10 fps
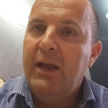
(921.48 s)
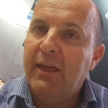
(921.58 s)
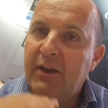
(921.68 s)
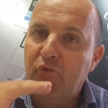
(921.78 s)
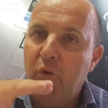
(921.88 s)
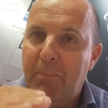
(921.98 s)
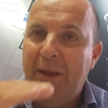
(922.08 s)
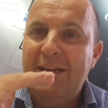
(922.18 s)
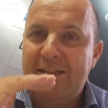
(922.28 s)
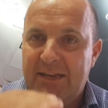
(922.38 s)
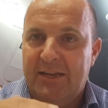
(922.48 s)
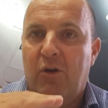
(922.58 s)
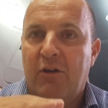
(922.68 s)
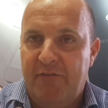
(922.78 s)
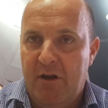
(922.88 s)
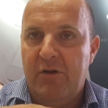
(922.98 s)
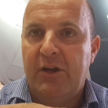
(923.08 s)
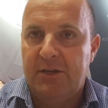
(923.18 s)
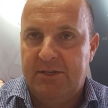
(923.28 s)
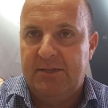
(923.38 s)
He then repeats it on a very
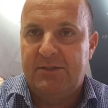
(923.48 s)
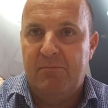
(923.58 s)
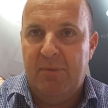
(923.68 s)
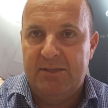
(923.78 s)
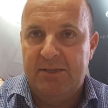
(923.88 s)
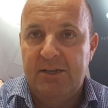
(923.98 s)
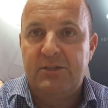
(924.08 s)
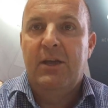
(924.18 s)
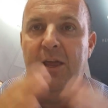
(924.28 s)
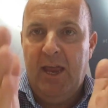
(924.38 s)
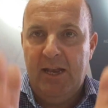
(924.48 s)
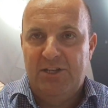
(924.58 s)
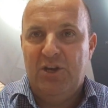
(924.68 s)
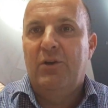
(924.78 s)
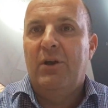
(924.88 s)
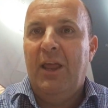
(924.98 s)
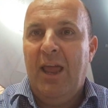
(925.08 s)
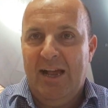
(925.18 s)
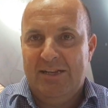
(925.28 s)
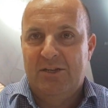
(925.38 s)
consistent message, internally,
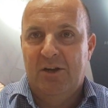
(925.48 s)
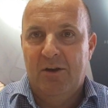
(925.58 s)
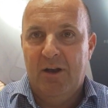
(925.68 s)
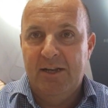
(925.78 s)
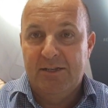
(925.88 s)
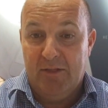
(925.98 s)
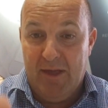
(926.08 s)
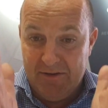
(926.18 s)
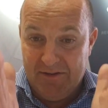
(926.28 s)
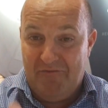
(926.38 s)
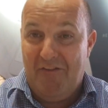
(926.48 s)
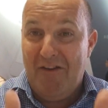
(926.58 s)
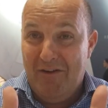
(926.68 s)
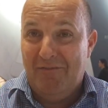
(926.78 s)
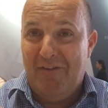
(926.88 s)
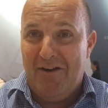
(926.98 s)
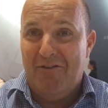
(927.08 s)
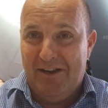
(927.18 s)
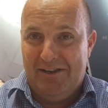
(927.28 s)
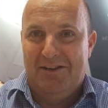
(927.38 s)
externally. So there is a very,
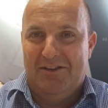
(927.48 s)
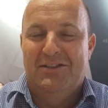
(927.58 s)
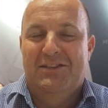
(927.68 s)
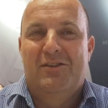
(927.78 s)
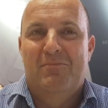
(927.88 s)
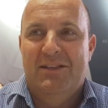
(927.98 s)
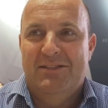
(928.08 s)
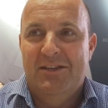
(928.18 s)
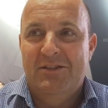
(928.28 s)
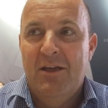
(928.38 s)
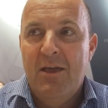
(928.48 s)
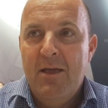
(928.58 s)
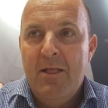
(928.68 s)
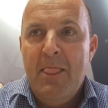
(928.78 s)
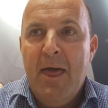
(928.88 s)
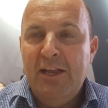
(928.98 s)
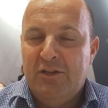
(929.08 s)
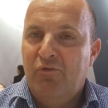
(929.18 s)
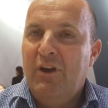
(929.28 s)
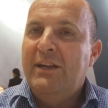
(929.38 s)
very consistent message.
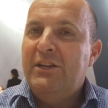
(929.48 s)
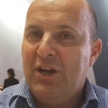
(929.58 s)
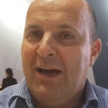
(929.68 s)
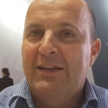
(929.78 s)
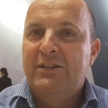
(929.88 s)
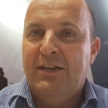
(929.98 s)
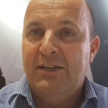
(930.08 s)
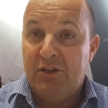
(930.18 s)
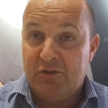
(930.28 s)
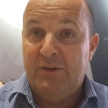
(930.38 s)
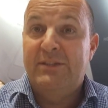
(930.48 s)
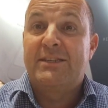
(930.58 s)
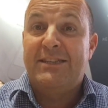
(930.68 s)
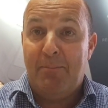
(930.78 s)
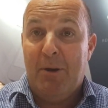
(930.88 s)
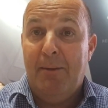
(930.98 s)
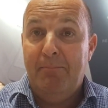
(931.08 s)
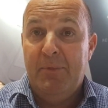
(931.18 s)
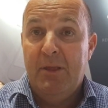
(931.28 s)
He's really challenged the industry to step up,